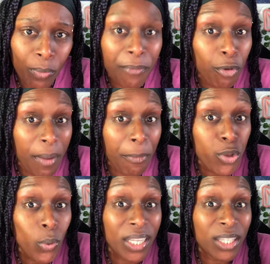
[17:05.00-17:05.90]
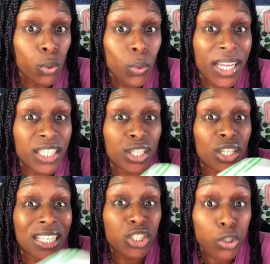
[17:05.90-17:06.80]
it. Re remember, you could you get to
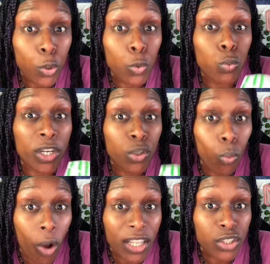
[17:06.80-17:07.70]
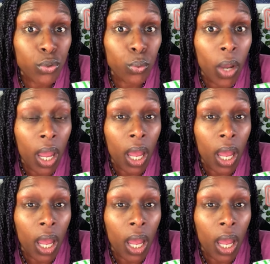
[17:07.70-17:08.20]
choose where you want to,